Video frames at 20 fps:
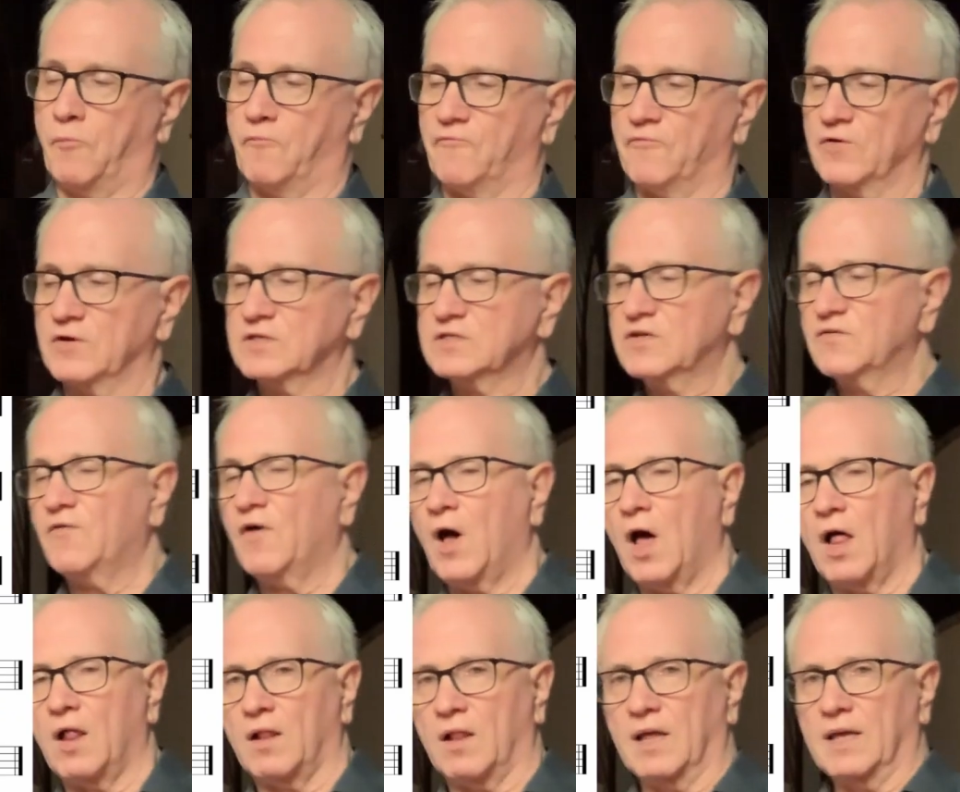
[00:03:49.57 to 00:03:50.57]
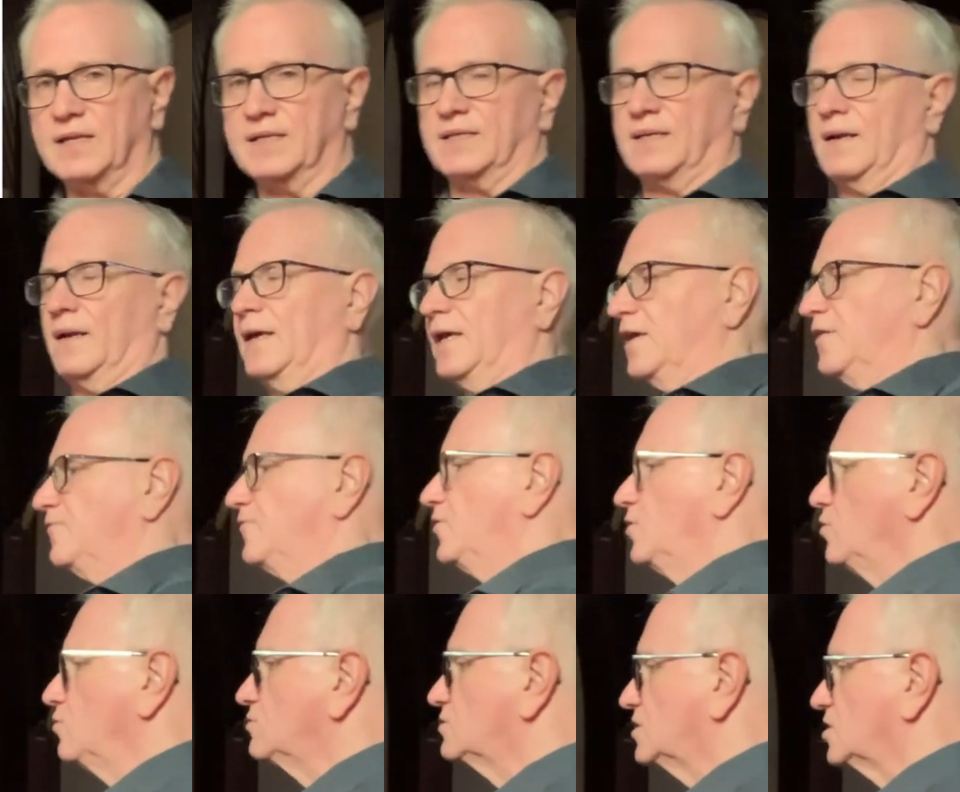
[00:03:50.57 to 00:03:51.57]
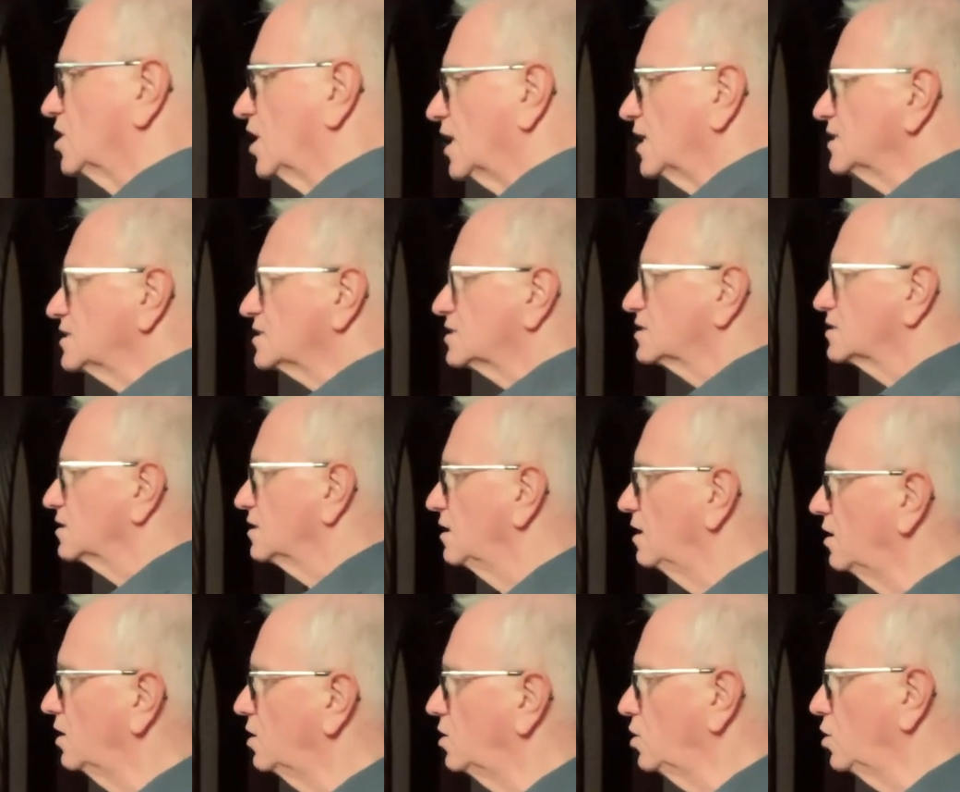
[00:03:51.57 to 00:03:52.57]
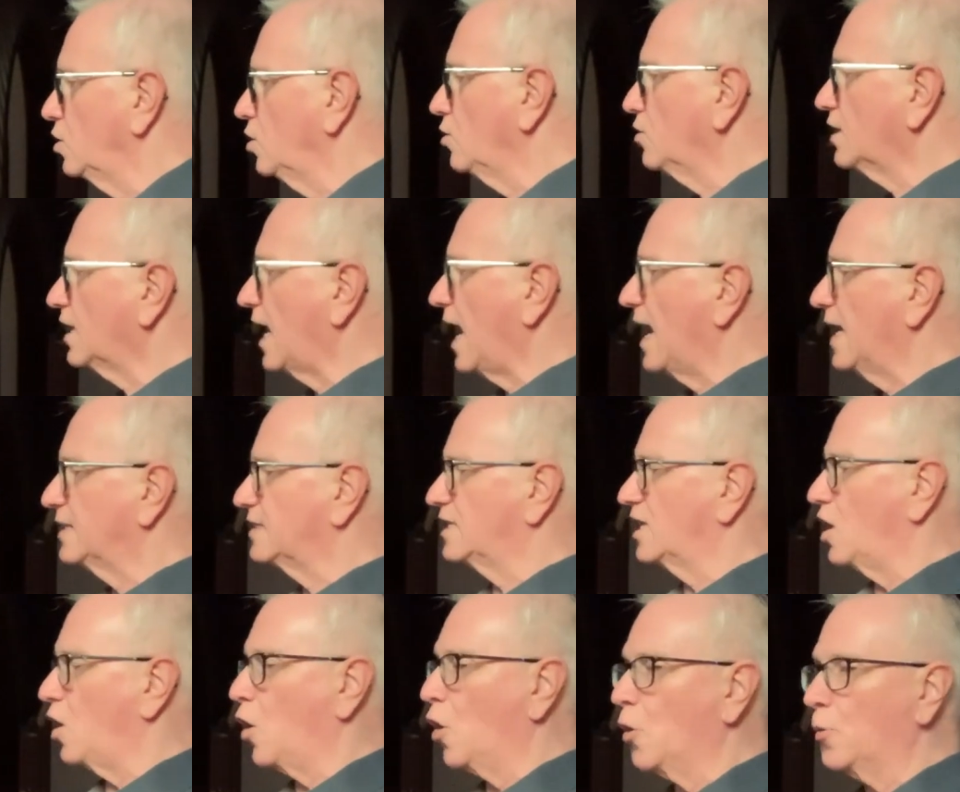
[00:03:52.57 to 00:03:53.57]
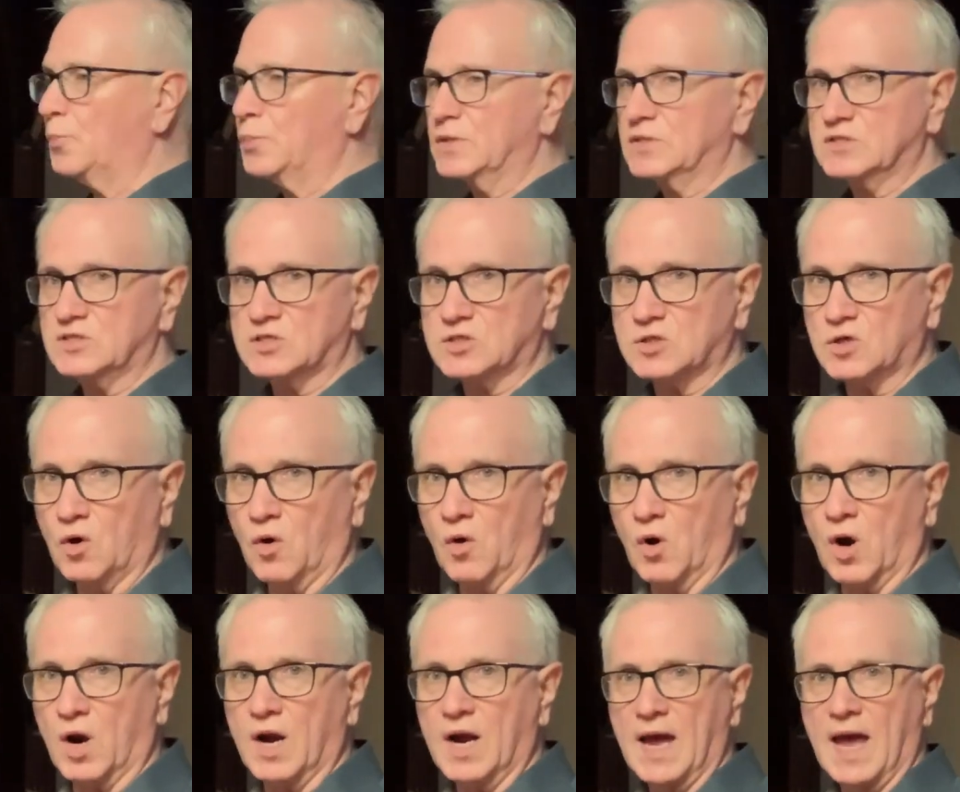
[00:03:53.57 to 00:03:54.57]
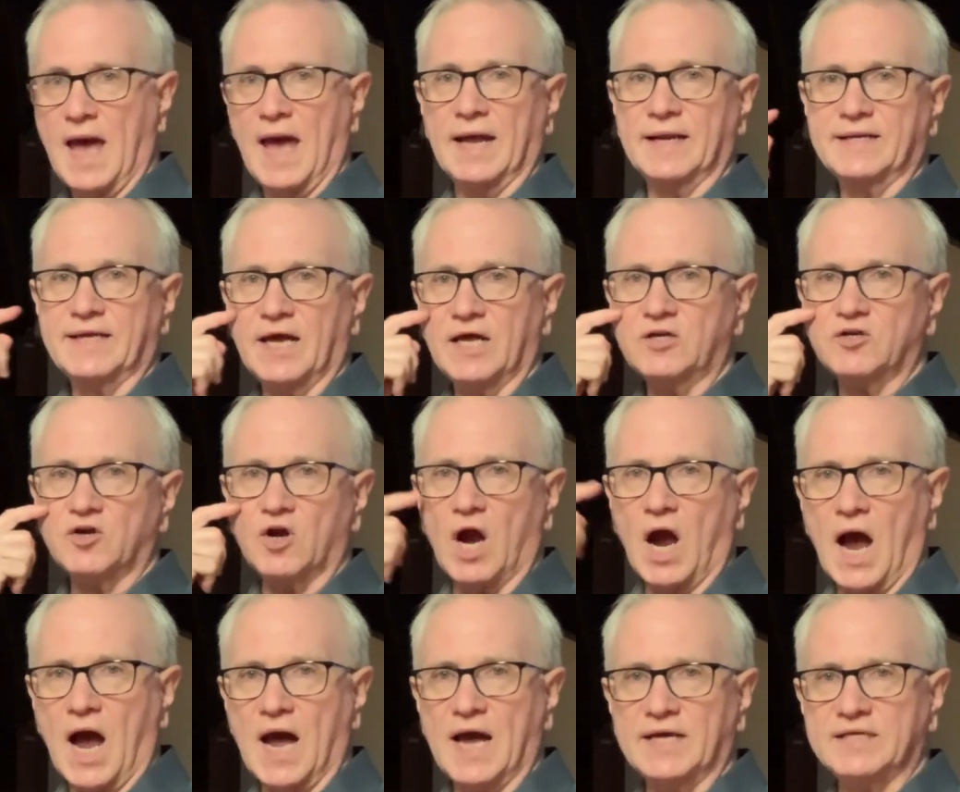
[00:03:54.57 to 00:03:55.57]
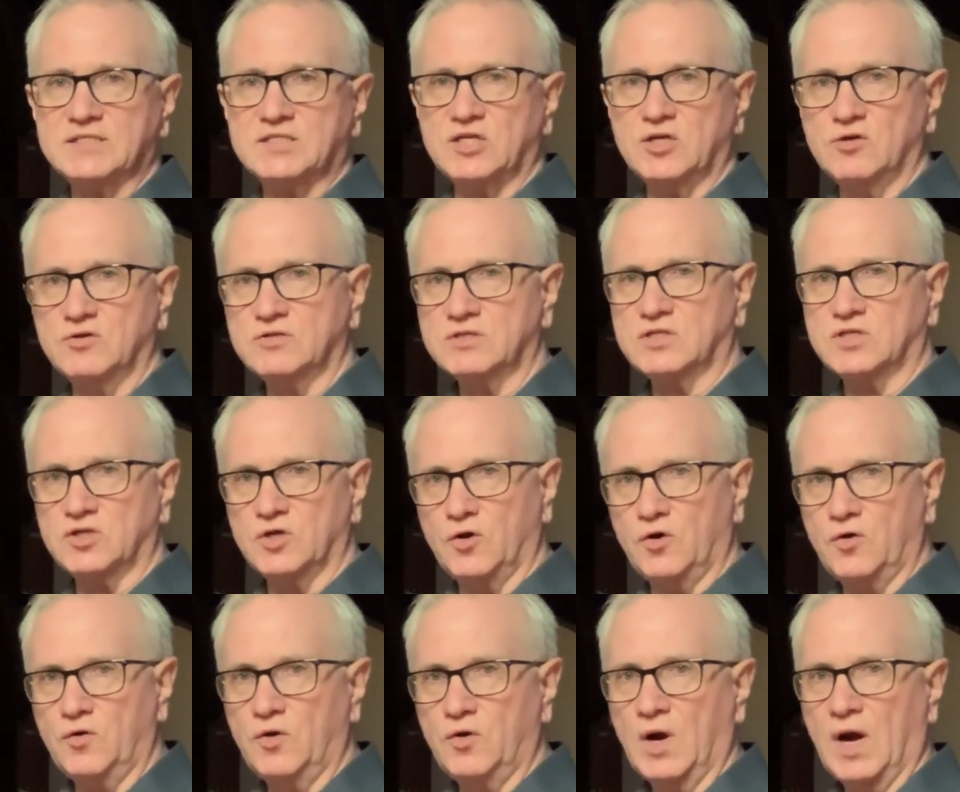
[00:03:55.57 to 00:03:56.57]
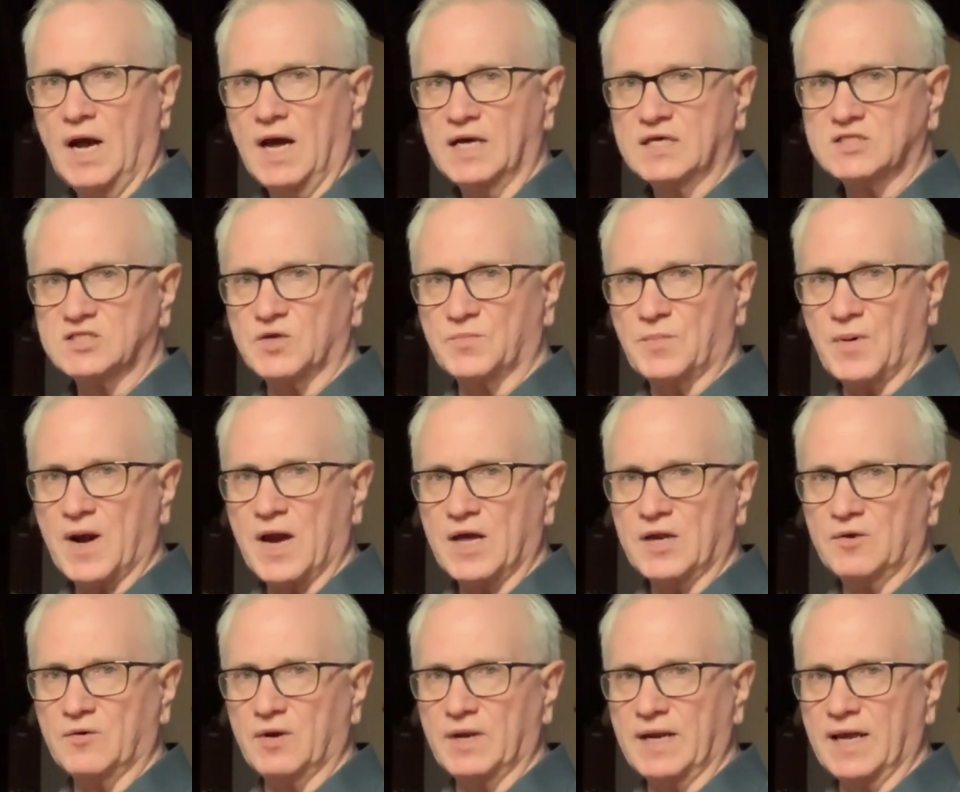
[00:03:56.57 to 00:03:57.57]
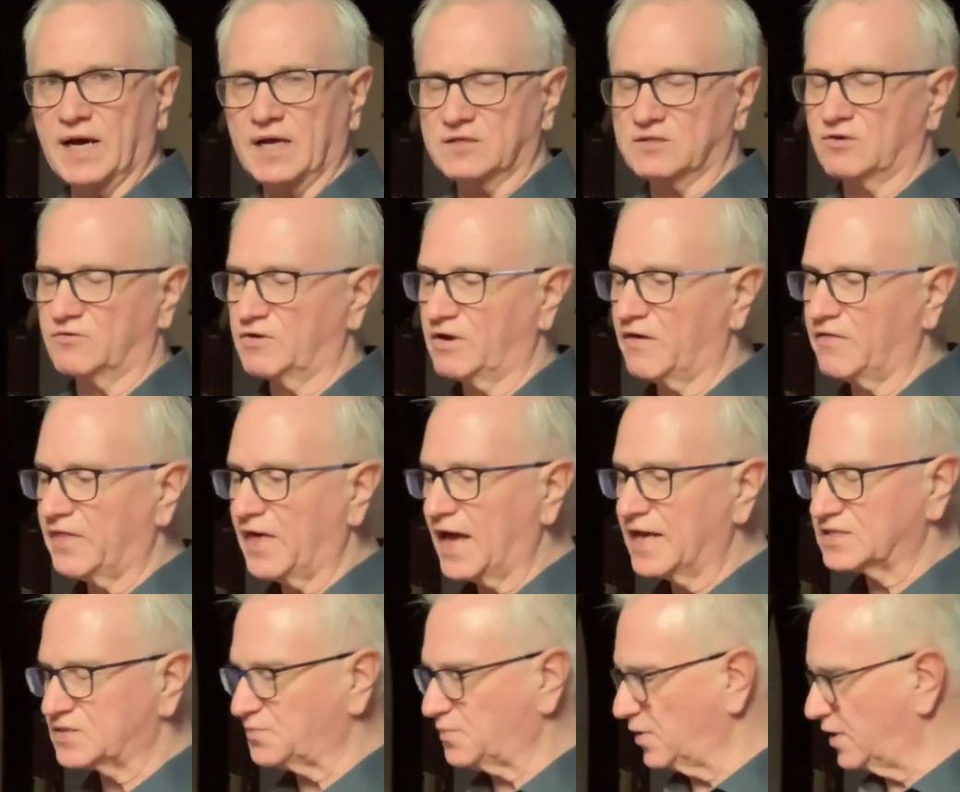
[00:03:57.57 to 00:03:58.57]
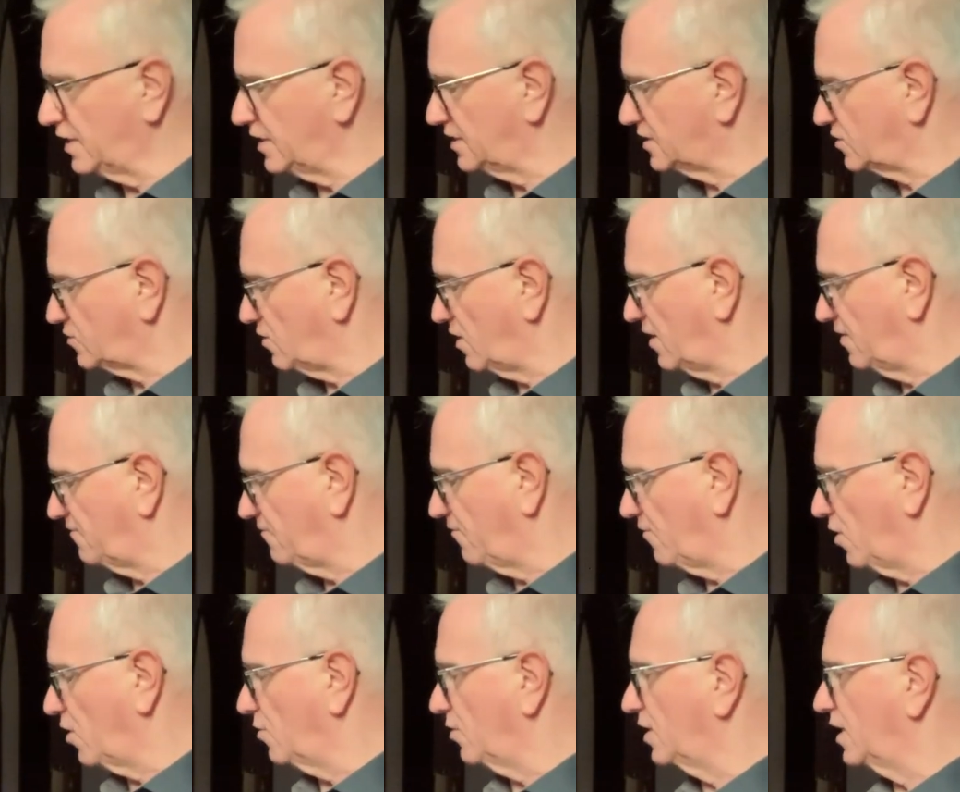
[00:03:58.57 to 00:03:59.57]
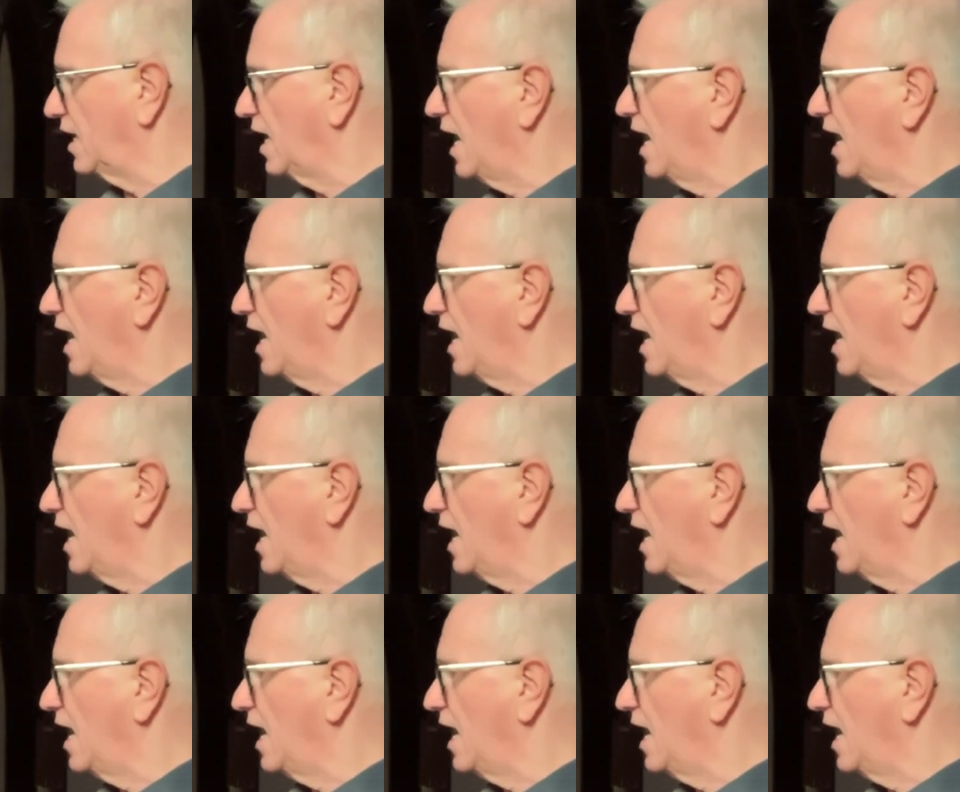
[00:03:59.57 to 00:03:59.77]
First of all, if you just look at the open score and get your eyes used to soprano and alto. Now that's pretty straightforward.